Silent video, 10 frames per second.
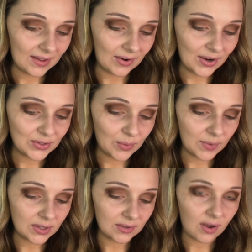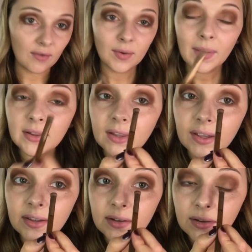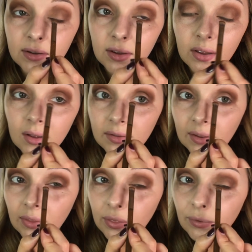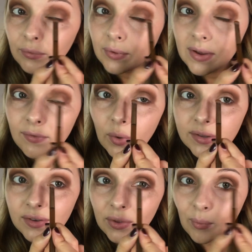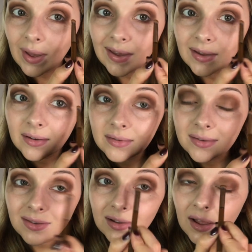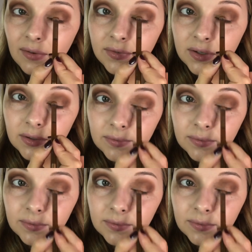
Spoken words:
Alright, so I'm gonna cover my lid like 3/4 of the way to the left.